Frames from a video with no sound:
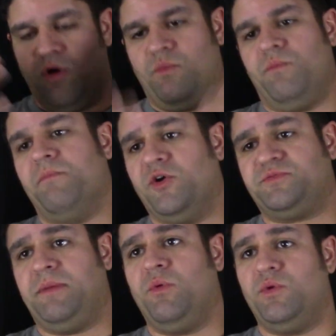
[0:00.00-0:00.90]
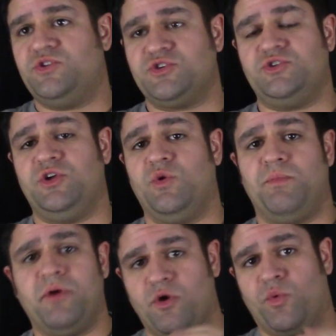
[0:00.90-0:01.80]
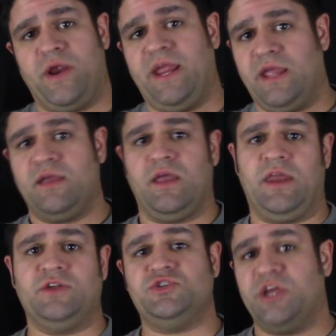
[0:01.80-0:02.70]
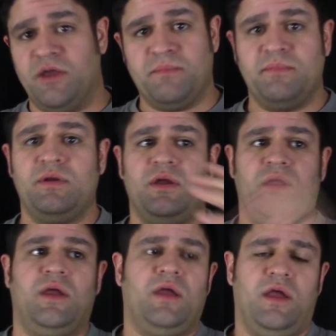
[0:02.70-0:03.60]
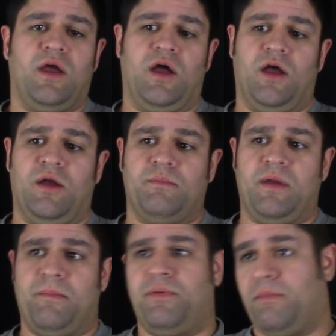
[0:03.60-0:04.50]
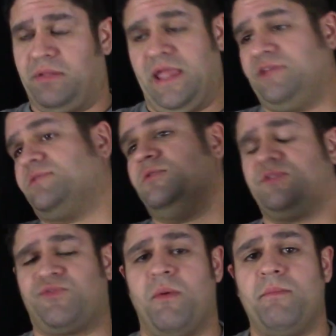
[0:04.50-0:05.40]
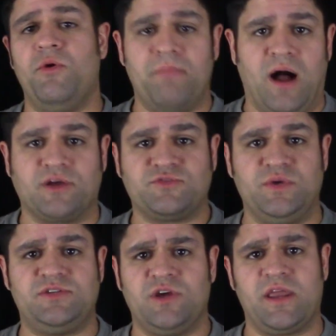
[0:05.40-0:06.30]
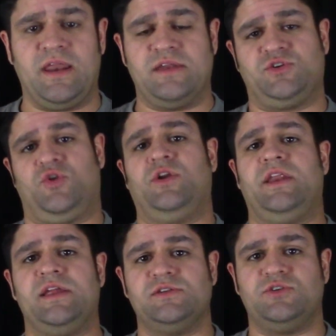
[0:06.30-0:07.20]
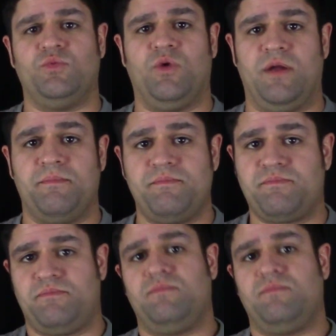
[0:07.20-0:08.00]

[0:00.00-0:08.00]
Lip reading: what most people would just do, put a ring in a gym, and play some music from a boombox. We took it and turned it into what